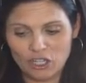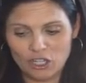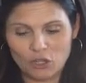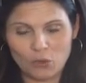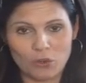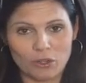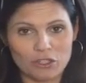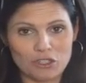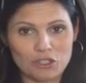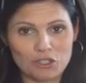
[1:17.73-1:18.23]

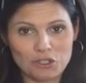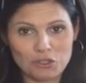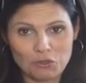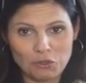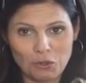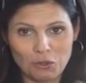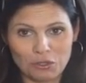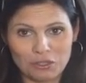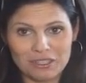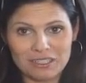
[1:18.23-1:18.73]
your
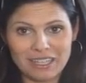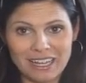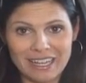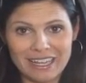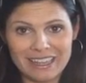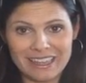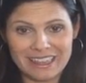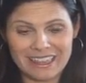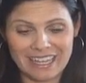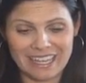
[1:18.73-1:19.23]
stroller
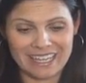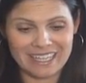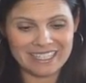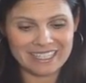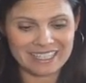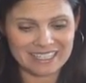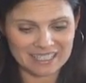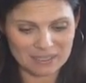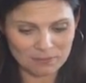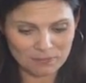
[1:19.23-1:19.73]
like
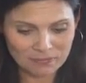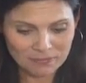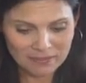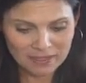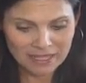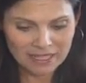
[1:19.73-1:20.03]
this.